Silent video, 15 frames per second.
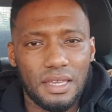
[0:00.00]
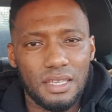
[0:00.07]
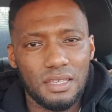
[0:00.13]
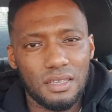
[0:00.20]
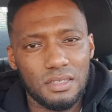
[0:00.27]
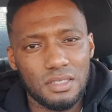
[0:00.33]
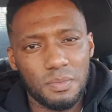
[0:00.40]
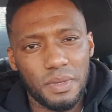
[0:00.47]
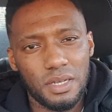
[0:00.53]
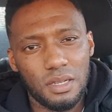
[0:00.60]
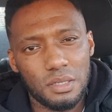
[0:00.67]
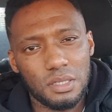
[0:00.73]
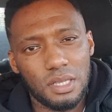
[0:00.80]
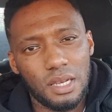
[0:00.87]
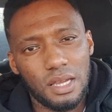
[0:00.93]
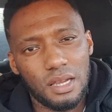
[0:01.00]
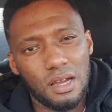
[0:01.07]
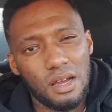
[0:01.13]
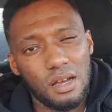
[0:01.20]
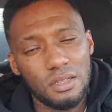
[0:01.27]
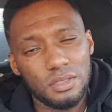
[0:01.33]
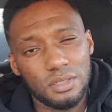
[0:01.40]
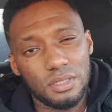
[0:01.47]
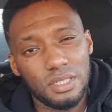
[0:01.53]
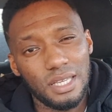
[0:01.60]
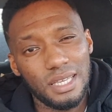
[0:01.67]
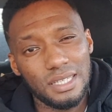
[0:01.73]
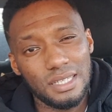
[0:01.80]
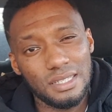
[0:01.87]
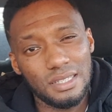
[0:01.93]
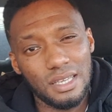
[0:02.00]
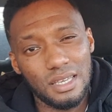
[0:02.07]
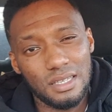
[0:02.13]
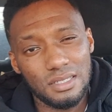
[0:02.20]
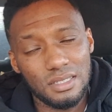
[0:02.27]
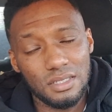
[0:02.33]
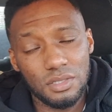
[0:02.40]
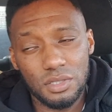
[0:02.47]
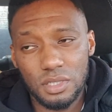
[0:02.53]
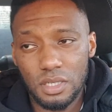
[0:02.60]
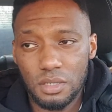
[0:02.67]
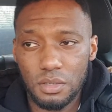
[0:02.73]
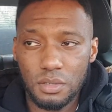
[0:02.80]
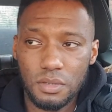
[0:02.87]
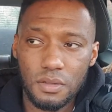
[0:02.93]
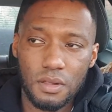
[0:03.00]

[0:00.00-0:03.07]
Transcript: he could spend up to like 180 days in jail.